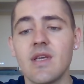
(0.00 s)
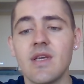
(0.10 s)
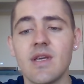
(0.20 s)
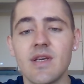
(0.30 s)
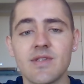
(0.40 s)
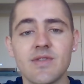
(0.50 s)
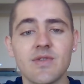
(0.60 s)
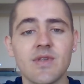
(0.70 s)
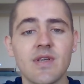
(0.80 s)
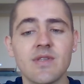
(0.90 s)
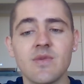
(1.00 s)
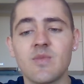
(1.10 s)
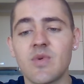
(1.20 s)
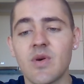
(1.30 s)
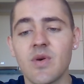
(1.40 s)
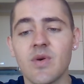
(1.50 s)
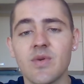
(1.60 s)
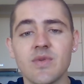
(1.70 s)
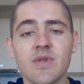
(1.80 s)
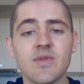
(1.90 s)
exercising
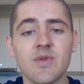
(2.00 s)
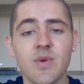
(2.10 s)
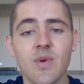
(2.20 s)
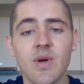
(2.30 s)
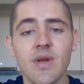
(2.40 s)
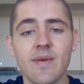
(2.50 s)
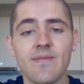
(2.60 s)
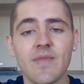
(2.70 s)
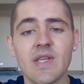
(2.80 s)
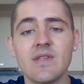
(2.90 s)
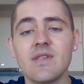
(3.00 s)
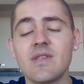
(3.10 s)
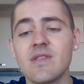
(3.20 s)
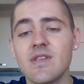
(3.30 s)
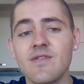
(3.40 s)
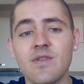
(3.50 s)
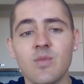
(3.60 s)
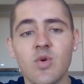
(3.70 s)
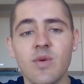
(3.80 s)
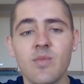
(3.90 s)
protocols, and so on. And this is even
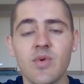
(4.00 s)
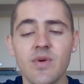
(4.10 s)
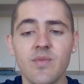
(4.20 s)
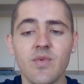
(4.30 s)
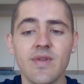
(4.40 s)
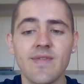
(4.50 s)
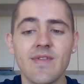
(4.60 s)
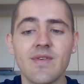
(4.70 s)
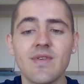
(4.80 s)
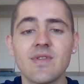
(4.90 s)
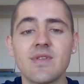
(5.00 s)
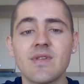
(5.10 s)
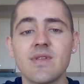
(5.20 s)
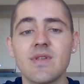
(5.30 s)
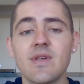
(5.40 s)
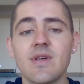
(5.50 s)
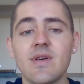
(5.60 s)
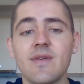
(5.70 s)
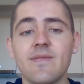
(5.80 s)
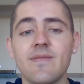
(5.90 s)
more important when there is an
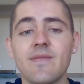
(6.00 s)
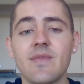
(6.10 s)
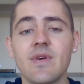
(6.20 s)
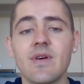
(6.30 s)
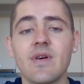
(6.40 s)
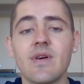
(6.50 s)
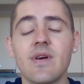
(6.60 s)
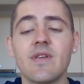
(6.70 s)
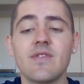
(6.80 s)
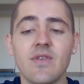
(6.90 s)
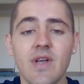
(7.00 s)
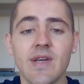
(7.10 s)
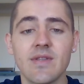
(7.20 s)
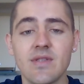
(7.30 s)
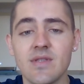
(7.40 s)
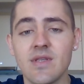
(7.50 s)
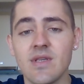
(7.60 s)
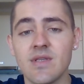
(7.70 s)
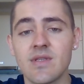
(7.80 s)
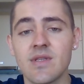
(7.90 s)
um, underlying
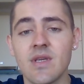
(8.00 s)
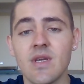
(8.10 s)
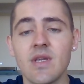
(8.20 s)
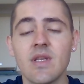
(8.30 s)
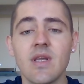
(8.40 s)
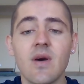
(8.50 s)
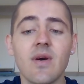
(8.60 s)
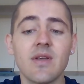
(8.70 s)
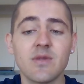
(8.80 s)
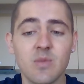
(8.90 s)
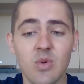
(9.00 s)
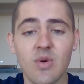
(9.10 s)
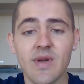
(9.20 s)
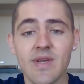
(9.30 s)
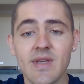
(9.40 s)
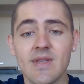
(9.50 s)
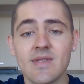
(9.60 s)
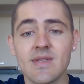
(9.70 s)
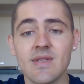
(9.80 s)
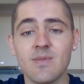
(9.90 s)
disease. Now, as boring
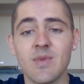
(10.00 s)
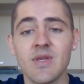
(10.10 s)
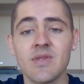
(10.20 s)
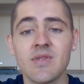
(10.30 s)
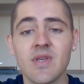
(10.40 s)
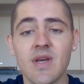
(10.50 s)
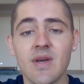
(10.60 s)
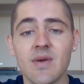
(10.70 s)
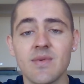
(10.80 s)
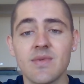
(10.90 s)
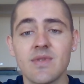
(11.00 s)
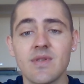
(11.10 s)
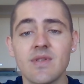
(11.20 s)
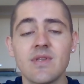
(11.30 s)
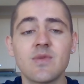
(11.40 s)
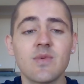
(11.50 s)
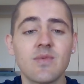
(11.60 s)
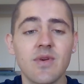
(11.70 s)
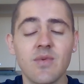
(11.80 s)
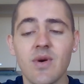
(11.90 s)
as it may sound, this would
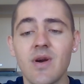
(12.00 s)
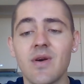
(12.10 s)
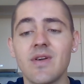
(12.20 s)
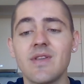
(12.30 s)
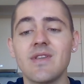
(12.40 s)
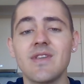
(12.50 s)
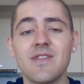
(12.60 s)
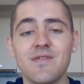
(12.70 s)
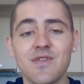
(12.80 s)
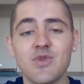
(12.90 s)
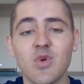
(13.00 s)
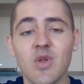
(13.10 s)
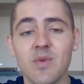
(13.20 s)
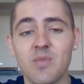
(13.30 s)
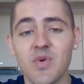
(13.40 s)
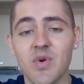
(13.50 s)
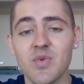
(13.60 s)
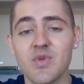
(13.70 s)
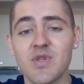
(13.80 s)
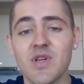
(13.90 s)
require an individual approach,